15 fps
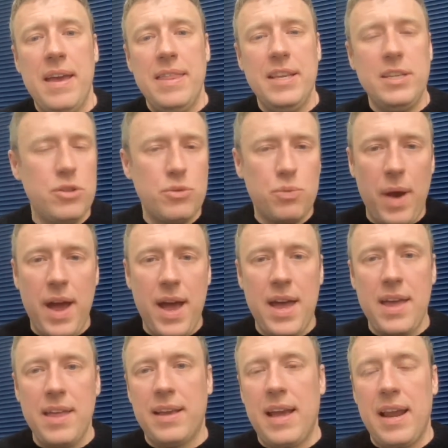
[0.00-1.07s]
This is
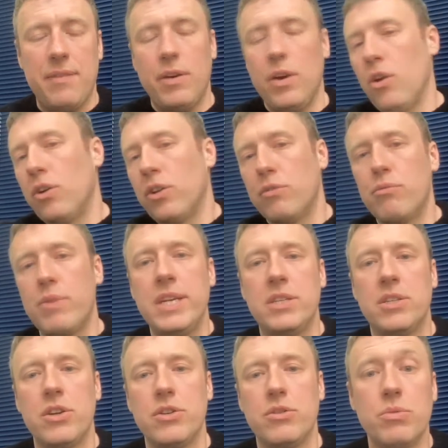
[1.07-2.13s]
where kind of a lot of the
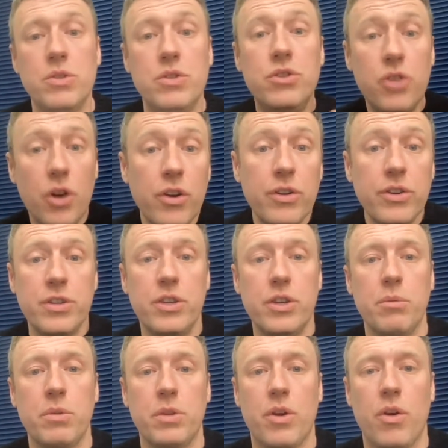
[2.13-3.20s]
research was done to
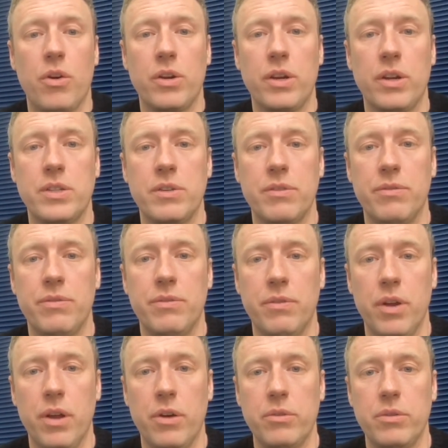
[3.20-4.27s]
do with cognitive
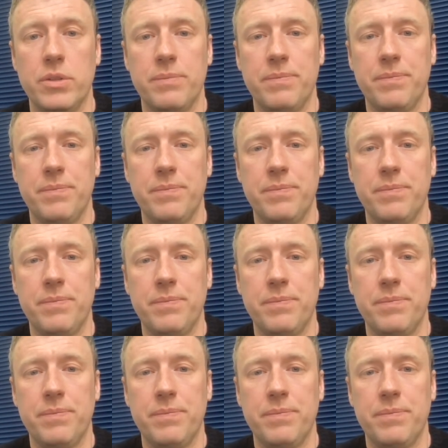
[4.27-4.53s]
load.